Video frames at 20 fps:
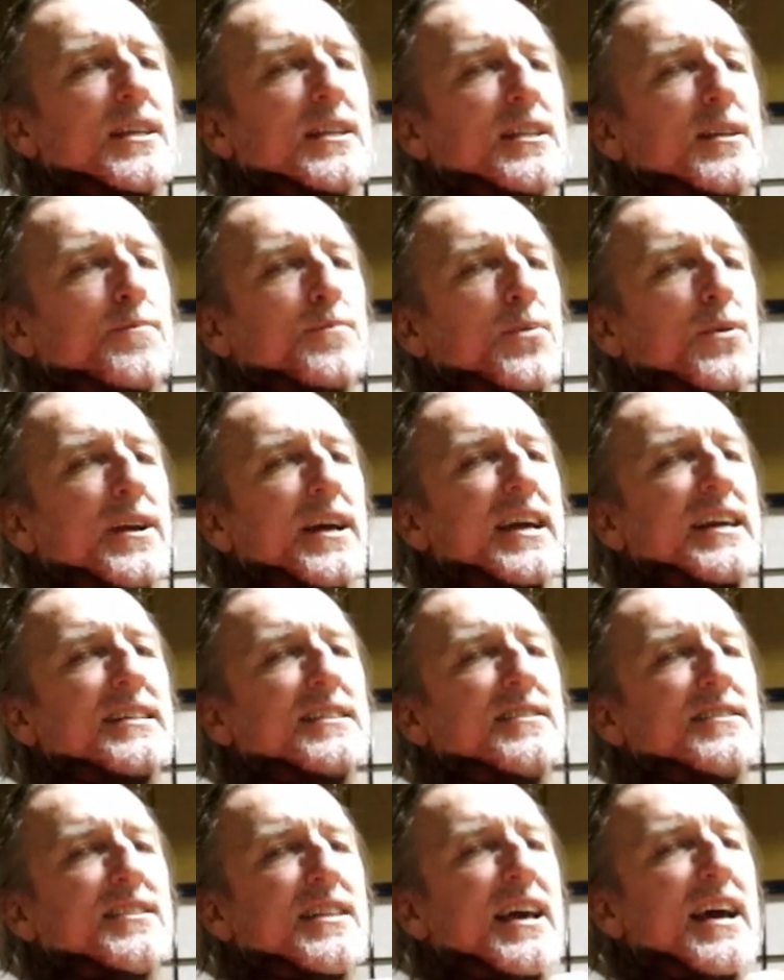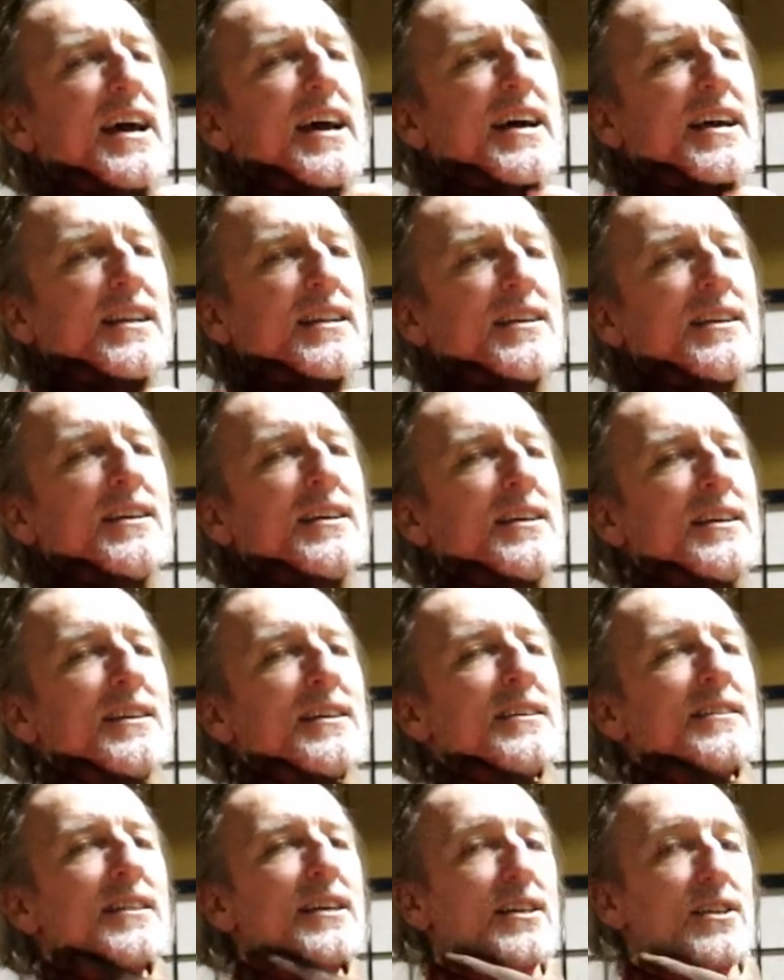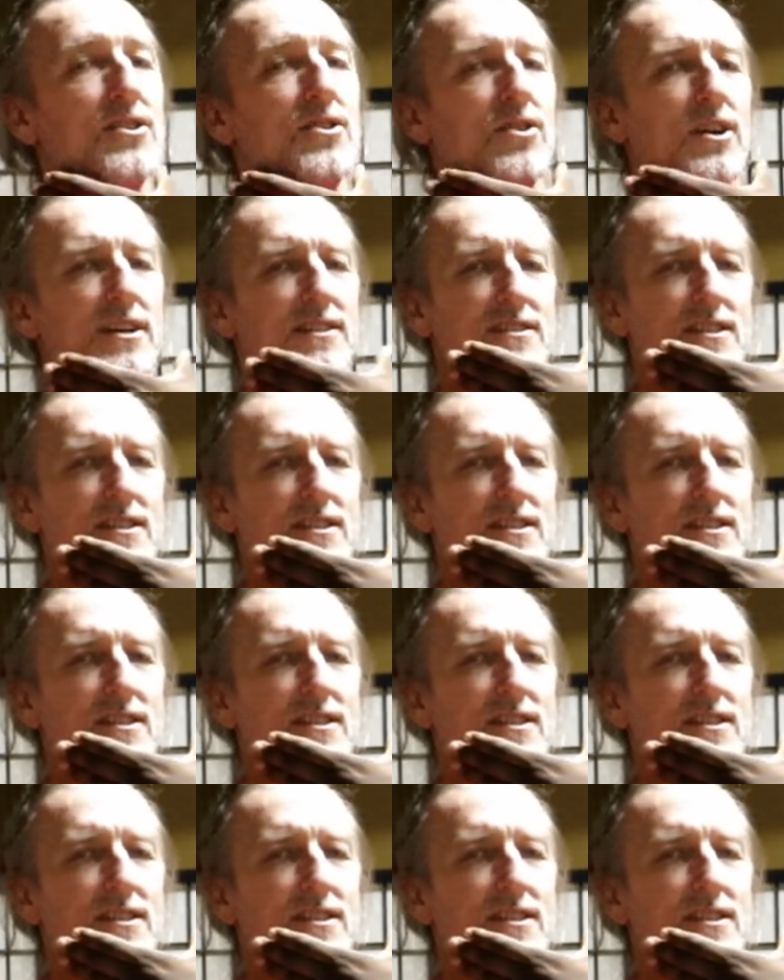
And to practice that, thank you,